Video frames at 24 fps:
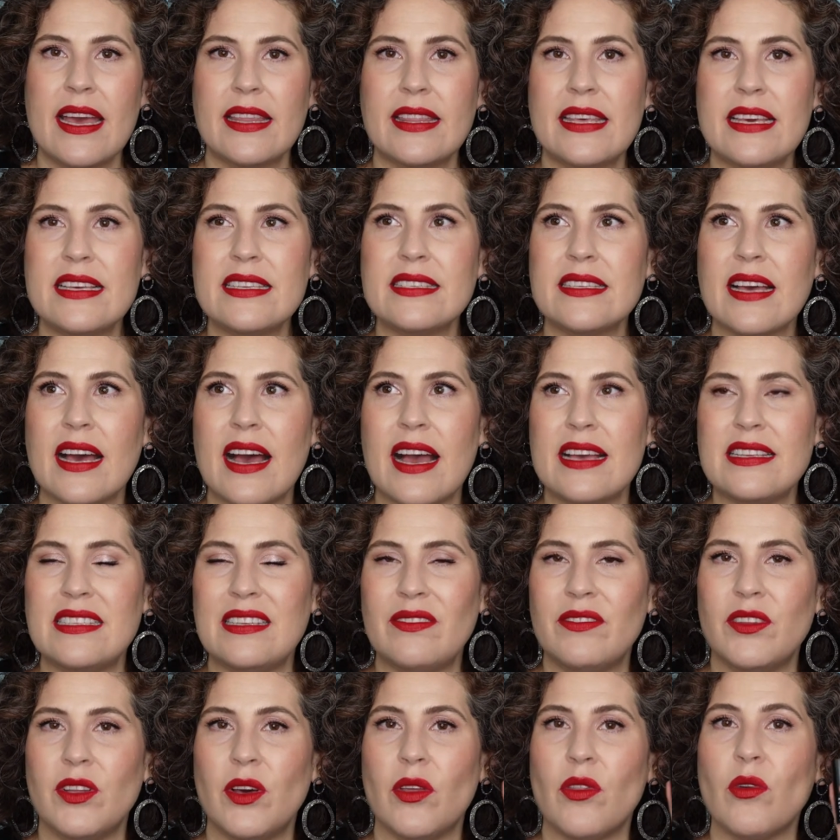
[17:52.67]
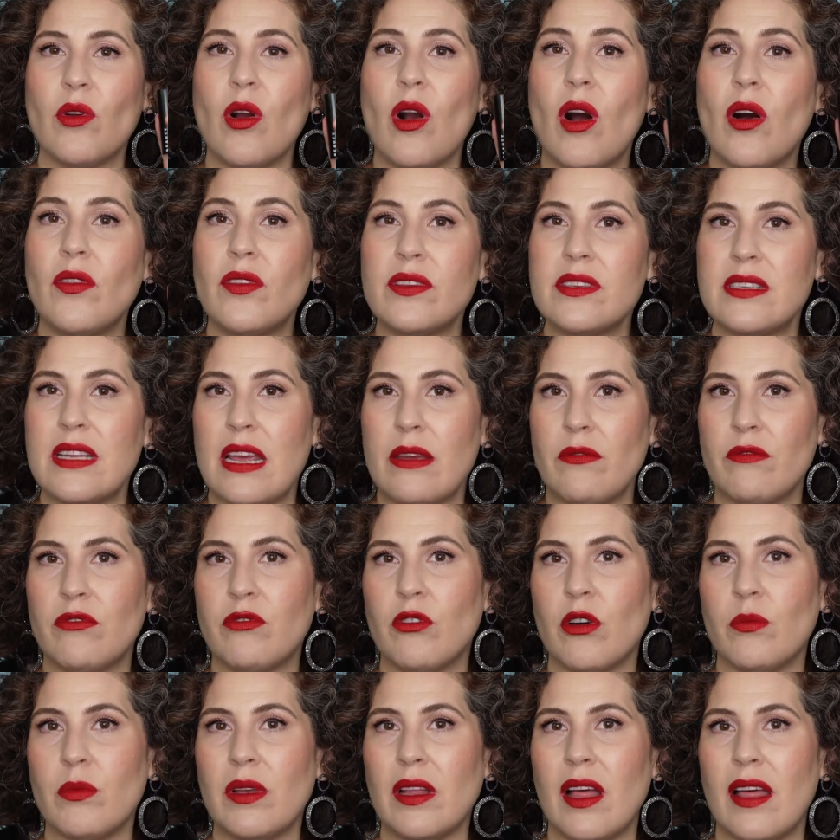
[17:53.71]
These guys, even though they're all the same
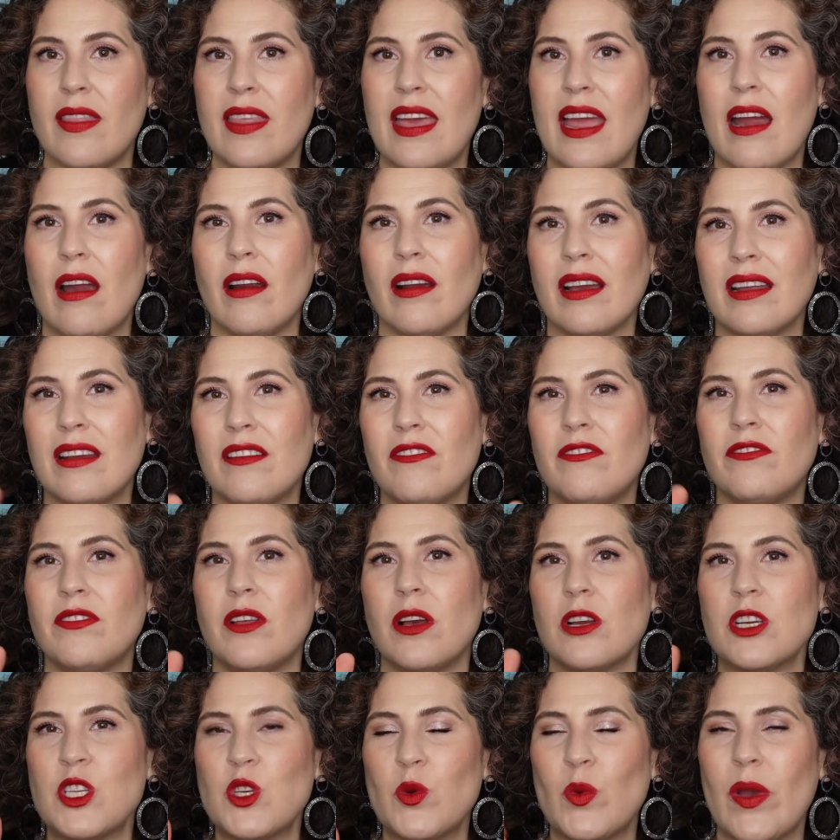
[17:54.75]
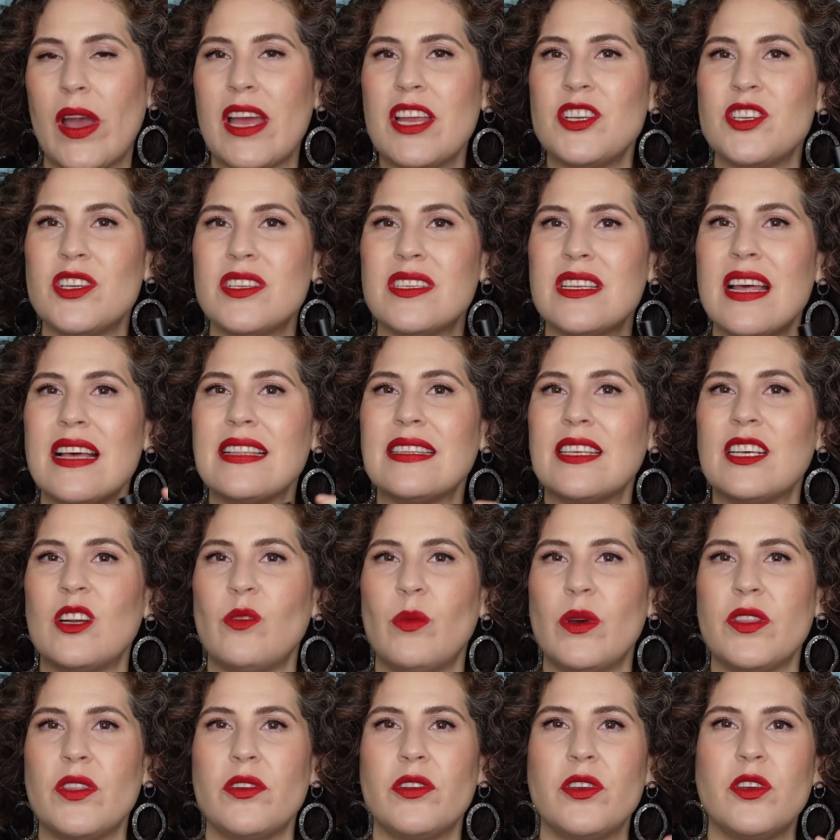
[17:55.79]
formula, they are gonna fluctuate just a little
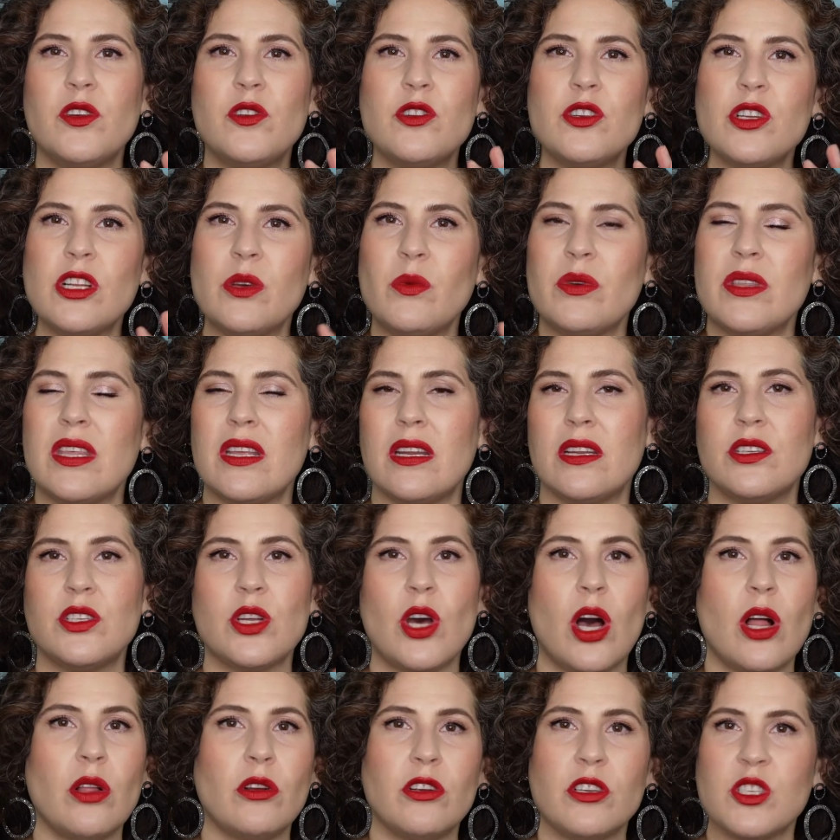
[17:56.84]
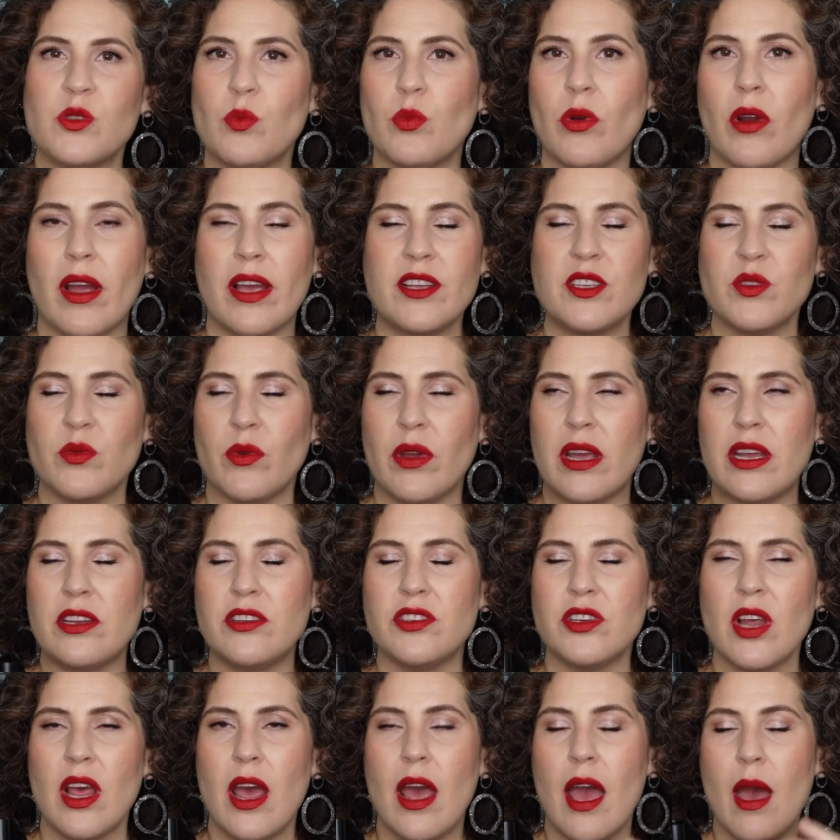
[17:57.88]
bit. They're usually within a dollar's price
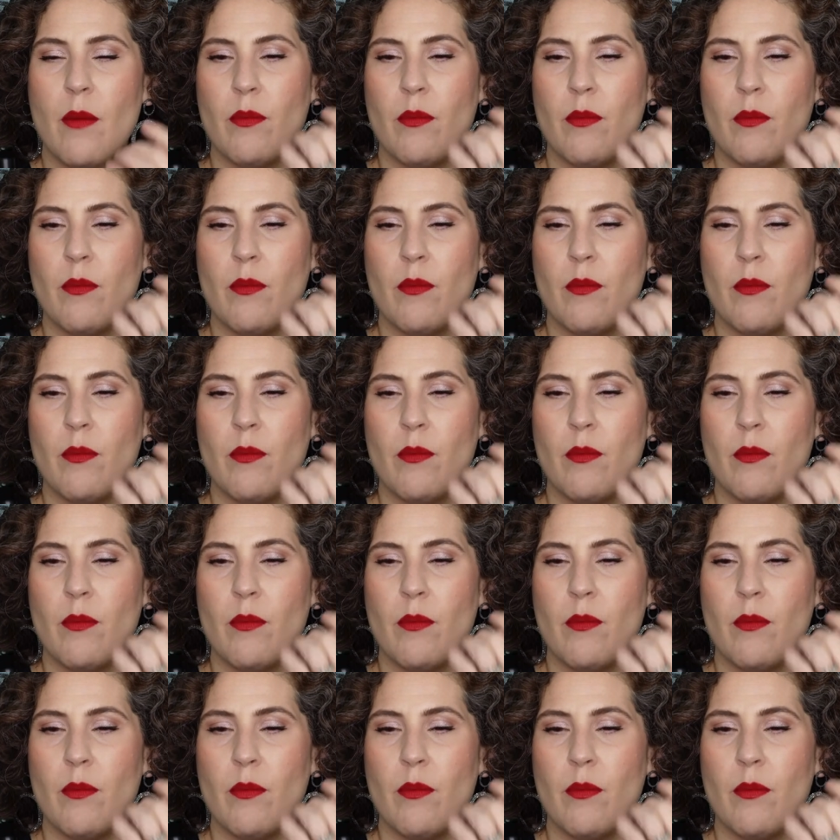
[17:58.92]
range.